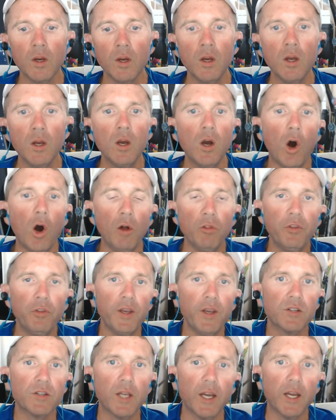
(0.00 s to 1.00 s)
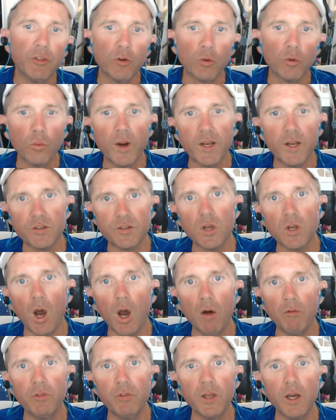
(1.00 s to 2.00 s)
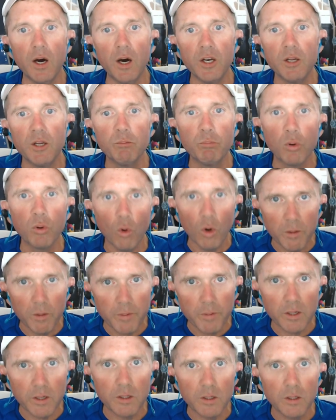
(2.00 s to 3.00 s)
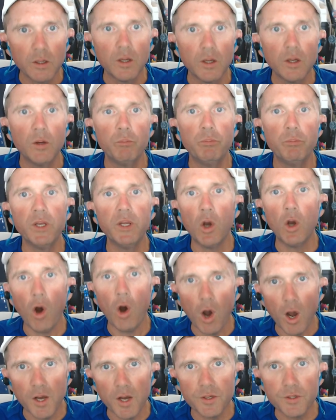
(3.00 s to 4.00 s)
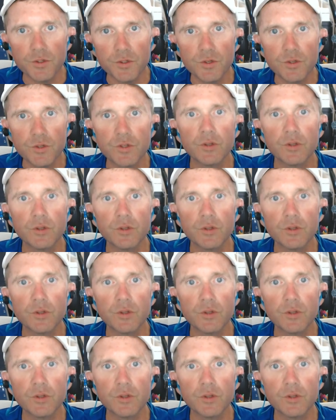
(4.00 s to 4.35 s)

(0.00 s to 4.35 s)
on things like the rest of the unemployment, because